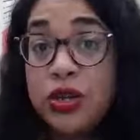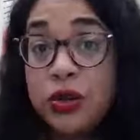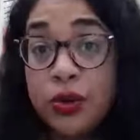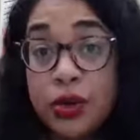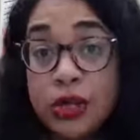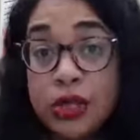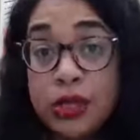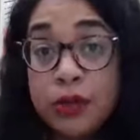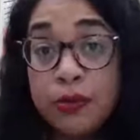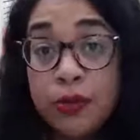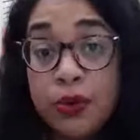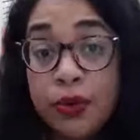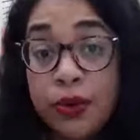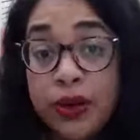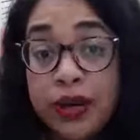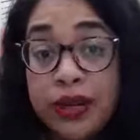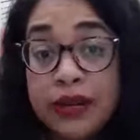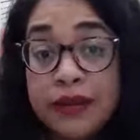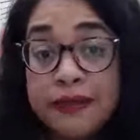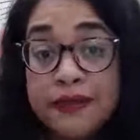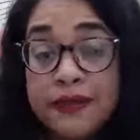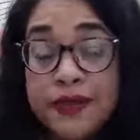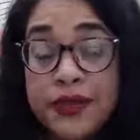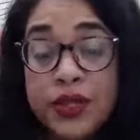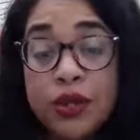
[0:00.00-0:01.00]
your
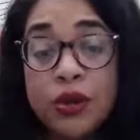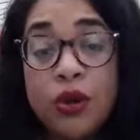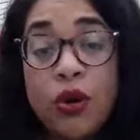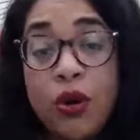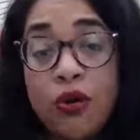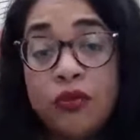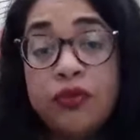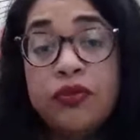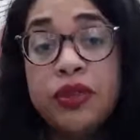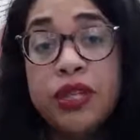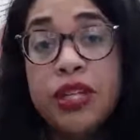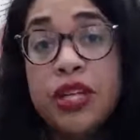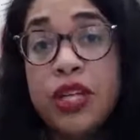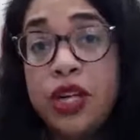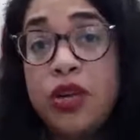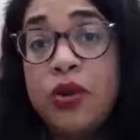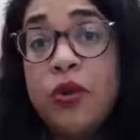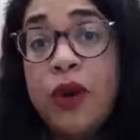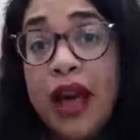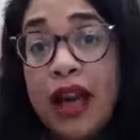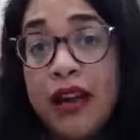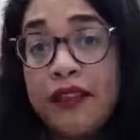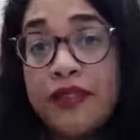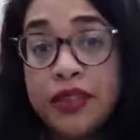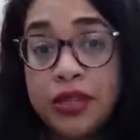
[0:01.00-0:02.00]
support. So hopefully you
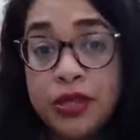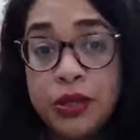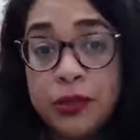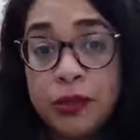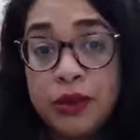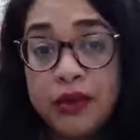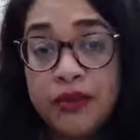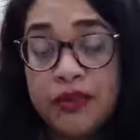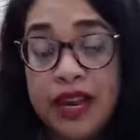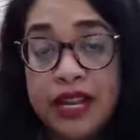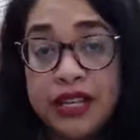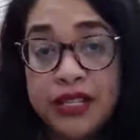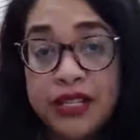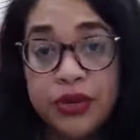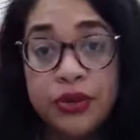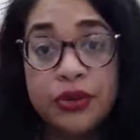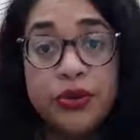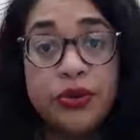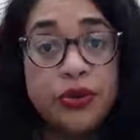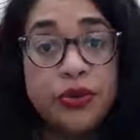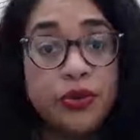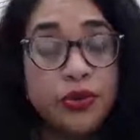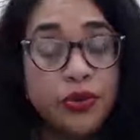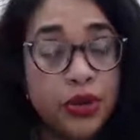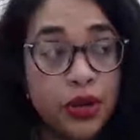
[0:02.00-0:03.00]
have a supervisor
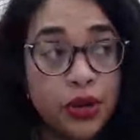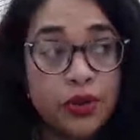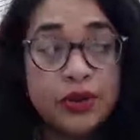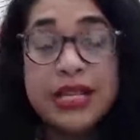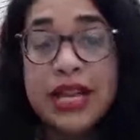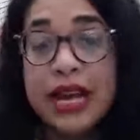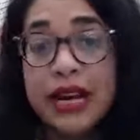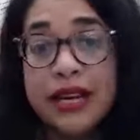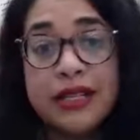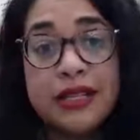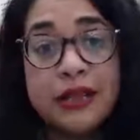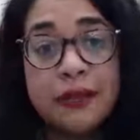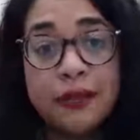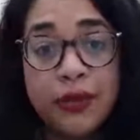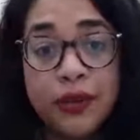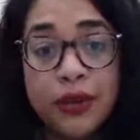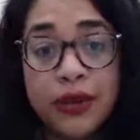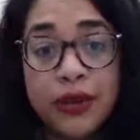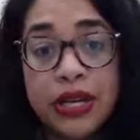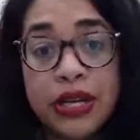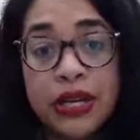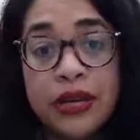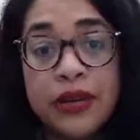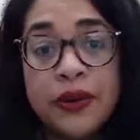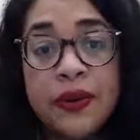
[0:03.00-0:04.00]
who knows how to
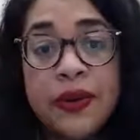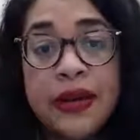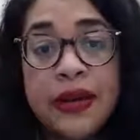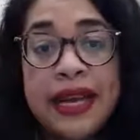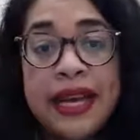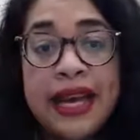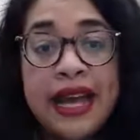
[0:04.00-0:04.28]
support you,